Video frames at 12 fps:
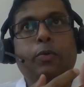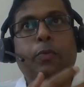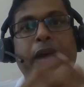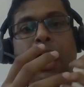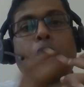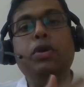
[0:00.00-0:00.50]

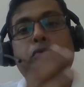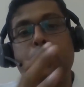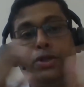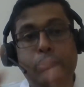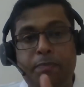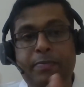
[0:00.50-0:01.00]
the way how we
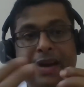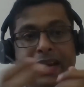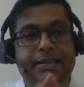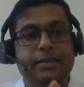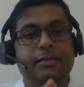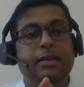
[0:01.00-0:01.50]
want to
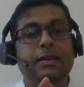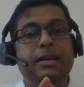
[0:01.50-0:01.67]
operate.